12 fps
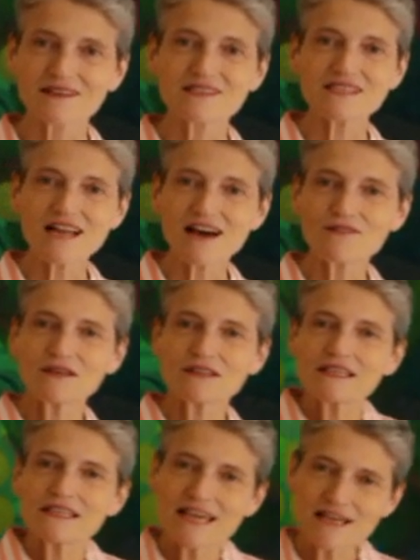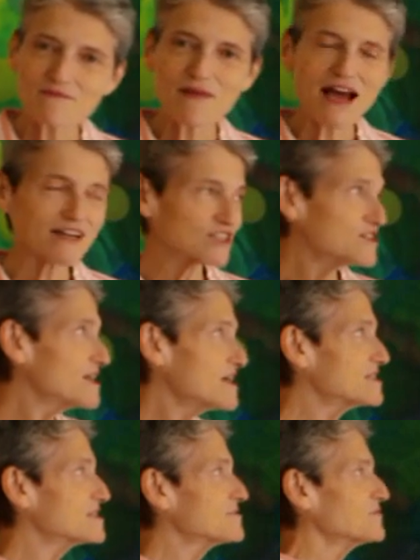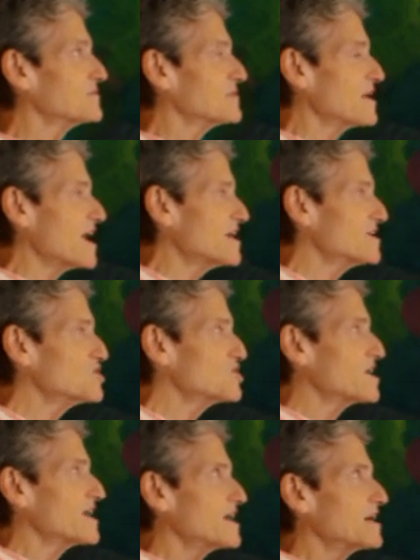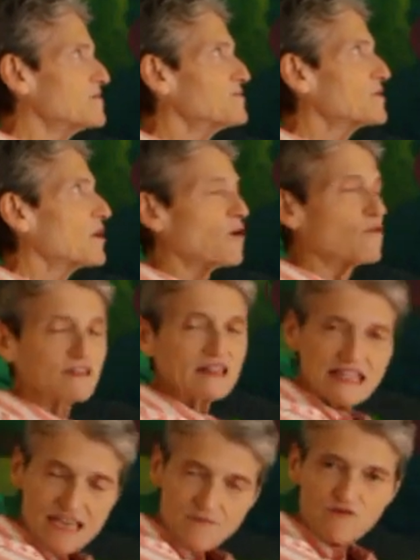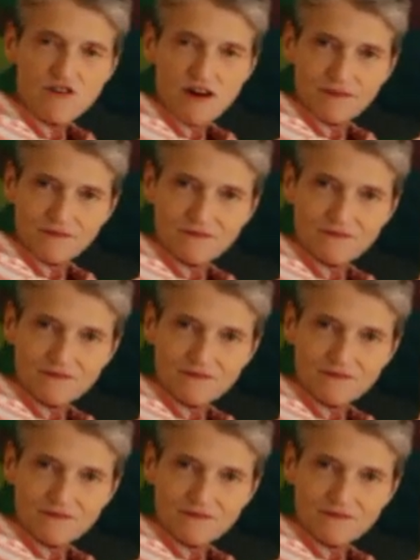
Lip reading: So now, getting back to this energy here of Libra.